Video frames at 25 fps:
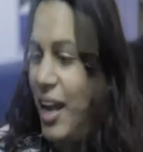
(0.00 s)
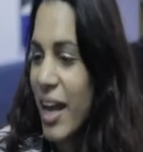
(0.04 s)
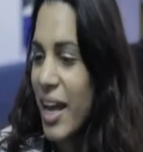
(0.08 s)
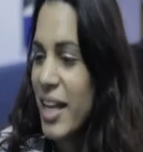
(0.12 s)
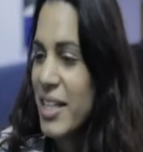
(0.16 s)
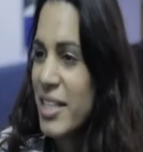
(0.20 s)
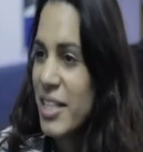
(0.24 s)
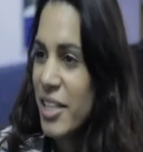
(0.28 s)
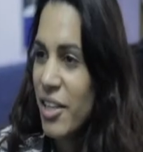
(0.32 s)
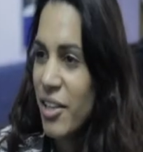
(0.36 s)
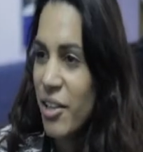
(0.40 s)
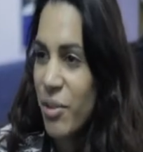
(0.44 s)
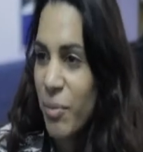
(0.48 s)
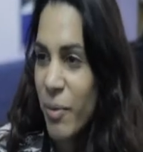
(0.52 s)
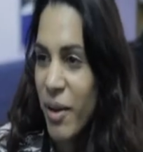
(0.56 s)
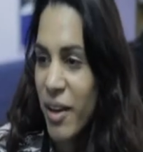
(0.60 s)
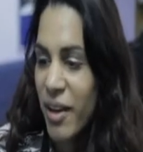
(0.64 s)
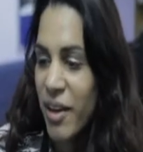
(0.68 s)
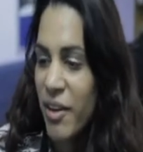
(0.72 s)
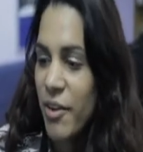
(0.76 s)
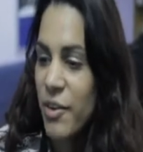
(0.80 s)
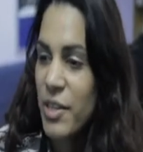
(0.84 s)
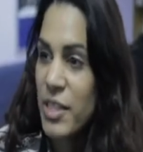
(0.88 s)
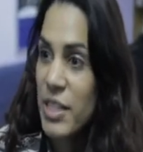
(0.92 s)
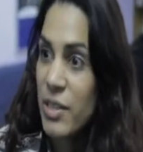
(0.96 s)
As a youth
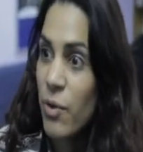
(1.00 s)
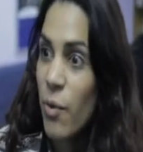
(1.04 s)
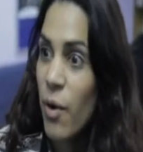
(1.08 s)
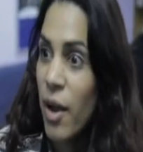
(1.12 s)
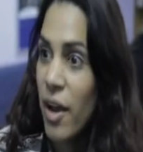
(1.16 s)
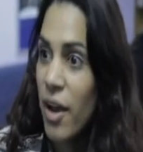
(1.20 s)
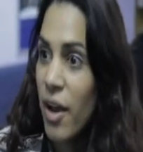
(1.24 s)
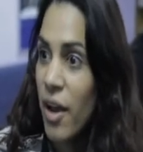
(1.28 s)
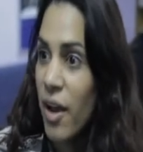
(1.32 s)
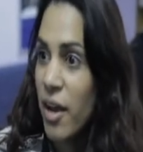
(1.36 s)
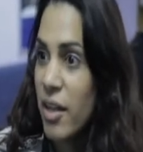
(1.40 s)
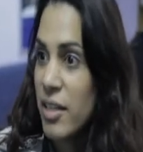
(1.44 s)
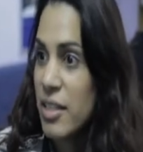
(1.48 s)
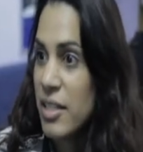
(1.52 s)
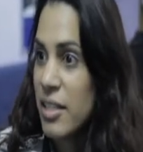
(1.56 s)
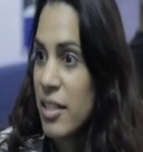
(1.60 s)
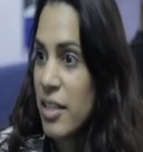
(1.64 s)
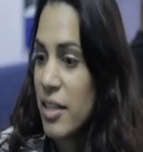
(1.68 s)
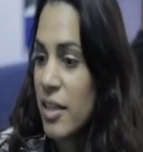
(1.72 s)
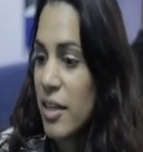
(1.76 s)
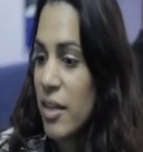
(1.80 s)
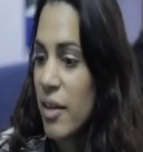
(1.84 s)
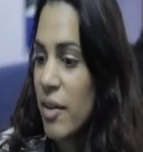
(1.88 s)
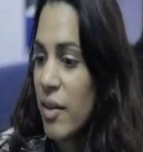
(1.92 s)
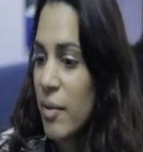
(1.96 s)
worker it's quite hard
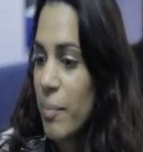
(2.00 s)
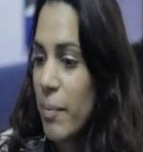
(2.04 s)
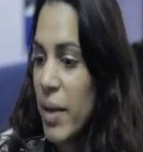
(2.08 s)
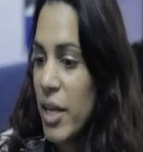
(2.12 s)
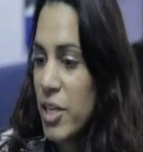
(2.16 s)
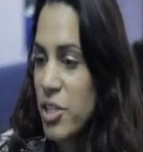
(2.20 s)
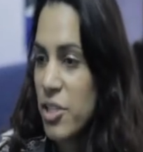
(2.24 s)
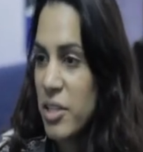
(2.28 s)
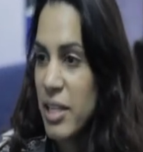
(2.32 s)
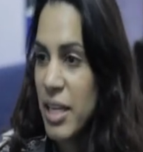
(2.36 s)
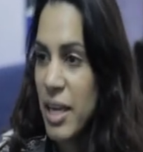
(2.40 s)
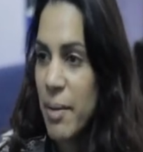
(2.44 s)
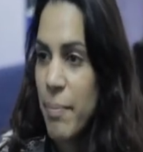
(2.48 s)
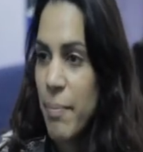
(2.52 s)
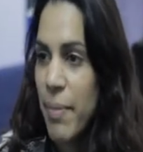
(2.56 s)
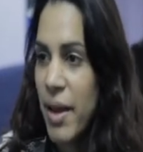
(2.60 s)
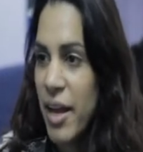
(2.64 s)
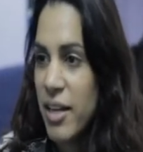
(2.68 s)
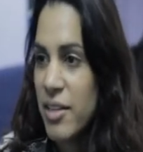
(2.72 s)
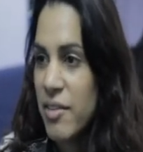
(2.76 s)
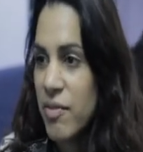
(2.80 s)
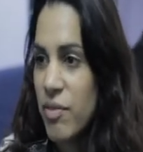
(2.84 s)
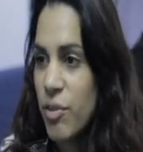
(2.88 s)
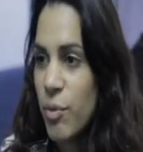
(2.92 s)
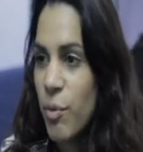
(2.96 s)
to measure the
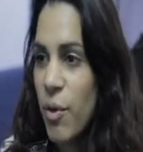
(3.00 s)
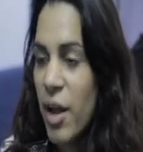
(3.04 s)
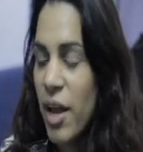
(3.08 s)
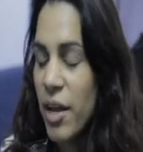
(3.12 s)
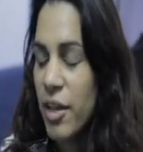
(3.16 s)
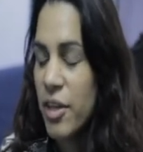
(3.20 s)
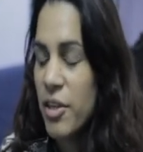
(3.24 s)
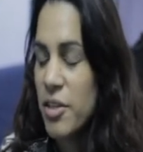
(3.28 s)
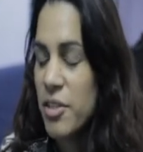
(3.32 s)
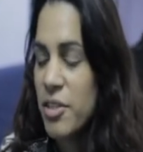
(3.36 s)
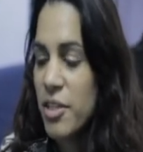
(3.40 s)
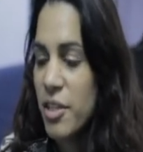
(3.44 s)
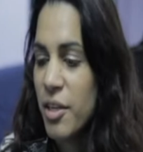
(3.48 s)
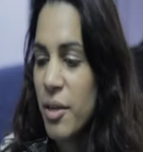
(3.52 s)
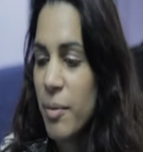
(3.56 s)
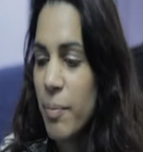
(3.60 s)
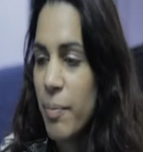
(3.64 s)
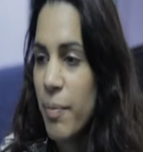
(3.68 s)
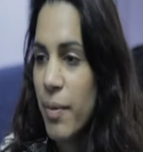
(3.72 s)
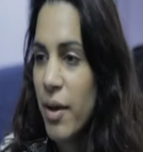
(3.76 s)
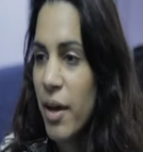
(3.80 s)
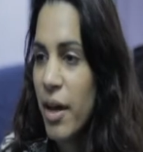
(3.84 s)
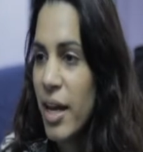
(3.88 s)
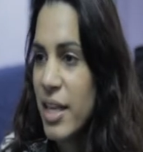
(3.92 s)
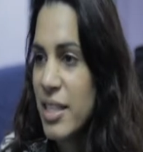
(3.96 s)
impact of the work you
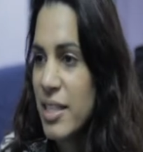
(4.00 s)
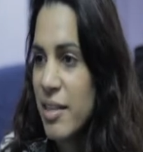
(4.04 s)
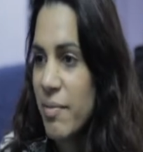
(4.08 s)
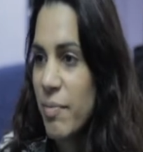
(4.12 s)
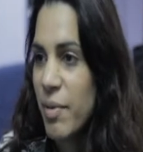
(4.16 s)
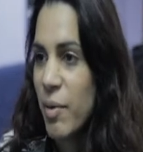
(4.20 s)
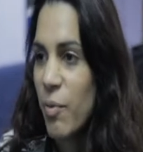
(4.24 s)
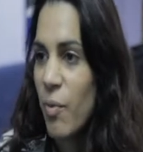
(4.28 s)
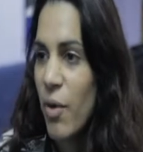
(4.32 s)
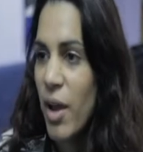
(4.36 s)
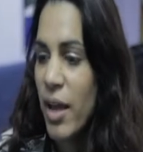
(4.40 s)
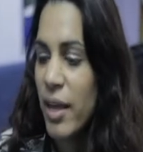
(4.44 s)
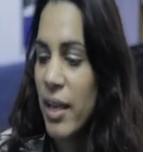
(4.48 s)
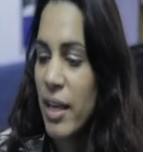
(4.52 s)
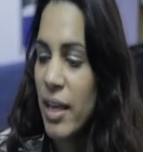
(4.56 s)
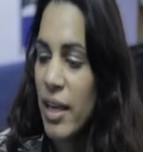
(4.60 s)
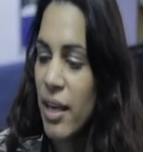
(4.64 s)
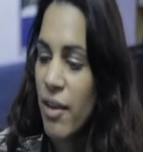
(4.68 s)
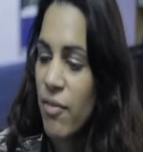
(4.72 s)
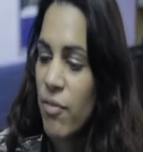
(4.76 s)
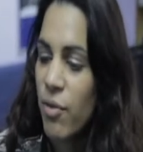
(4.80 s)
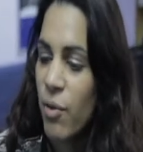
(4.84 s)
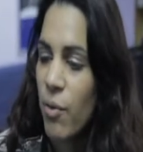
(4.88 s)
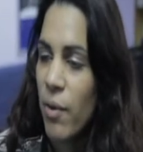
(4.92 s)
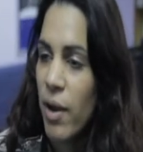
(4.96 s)
do but as I've been working
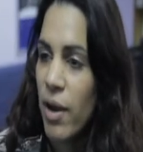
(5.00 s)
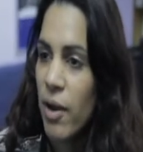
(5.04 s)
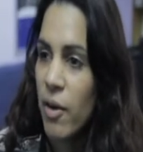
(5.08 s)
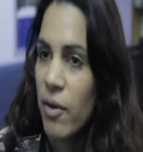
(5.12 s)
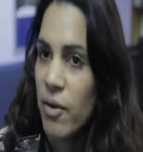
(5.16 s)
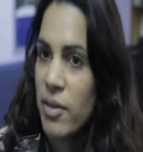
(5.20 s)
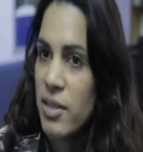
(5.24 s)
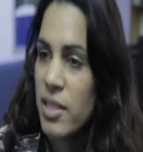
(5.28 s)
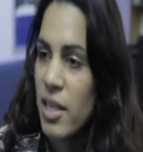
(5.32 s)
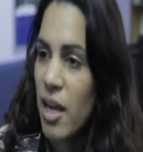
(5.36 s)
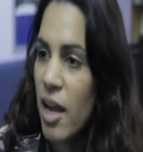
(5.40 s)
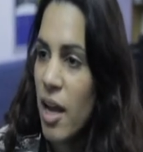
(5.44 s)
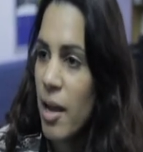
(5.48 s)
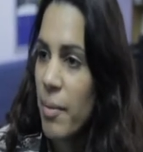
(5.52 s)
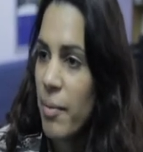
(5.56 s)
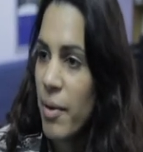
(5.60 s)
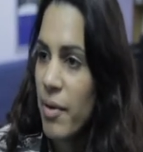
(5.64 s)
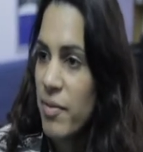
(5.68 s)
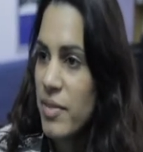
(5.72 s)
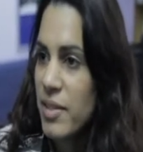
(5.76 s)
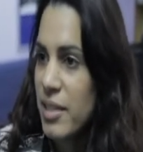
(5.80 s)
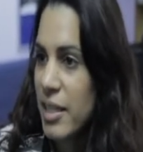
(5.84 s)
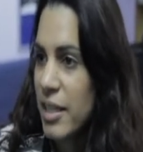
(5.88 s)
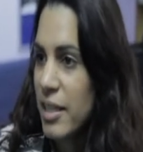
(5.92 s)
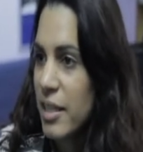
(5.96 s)
here for quite a long time
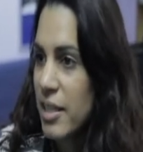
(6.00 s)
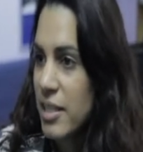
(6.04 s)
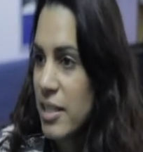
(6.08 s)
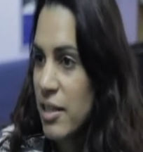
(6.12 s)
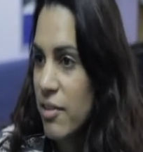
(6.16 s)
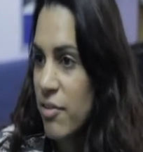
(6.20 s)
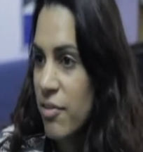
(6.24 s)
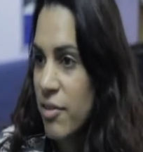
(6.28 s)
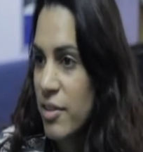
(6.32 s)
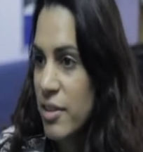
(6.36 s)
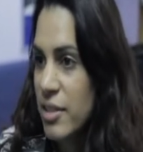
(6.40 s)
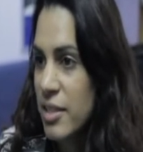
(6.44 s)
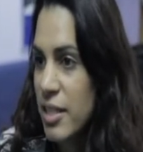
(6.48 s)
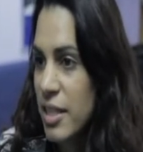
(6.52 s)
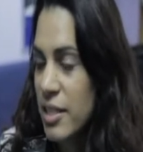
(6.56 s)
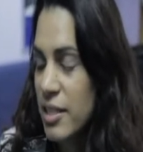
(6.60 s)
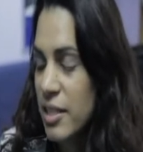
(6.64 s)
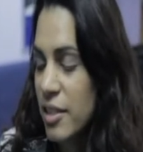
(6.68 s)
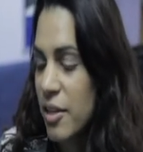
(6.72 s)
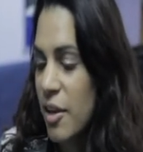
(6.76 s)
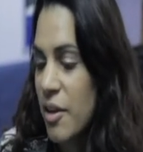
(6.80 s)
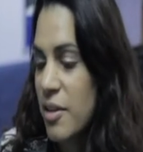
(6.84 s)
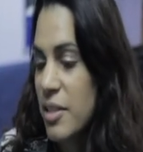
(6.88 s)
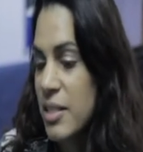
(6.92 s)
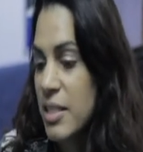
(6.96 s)
I've seen the differences
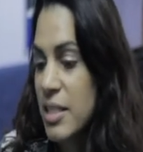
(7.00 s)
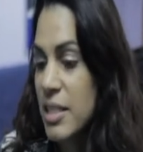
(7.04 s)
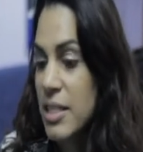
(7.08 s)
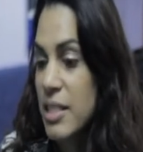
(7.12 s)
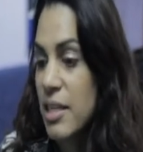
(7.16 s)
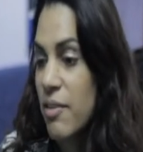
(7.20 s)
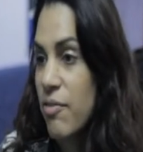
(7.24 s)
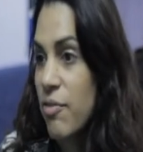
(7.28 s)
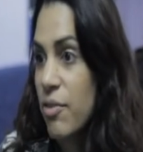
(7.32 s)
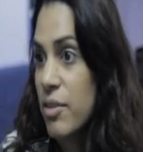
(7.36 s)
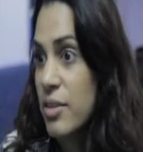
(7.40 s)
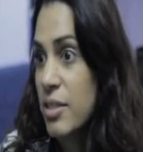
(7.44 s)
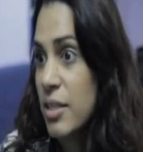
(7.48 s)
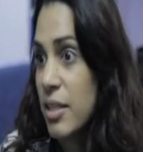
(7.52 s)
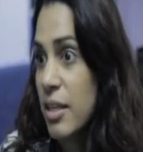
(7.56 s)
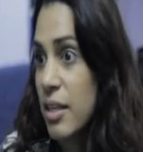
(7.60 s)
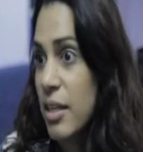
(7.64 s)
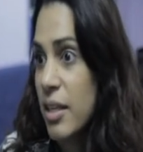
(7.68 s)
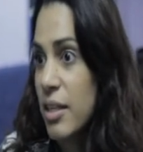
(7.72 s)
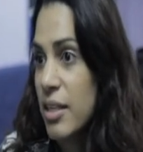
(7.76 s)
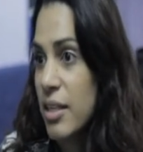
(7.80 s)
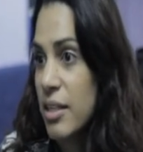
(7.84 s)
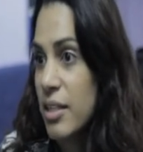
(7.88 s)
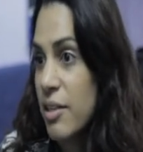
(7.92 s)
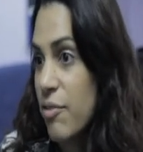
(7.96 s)
and noticed differences,
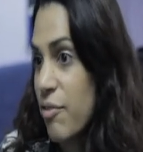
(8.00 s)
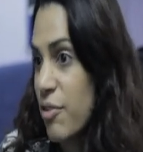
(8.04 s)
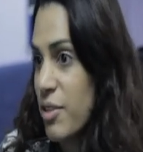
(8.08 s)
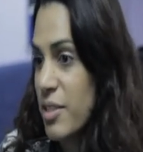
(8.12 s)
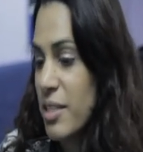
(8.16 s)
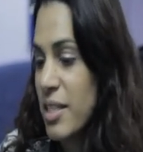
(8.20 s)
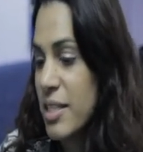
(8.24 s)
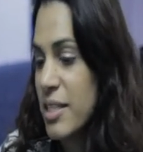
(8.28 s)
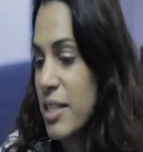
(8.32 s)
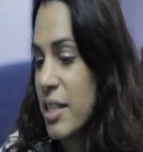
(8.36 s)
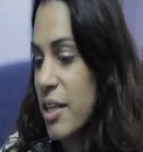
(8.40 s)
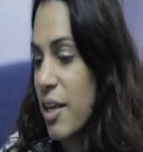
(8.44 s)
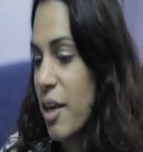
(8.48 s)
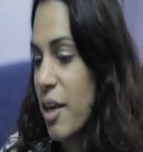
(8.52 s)
differences in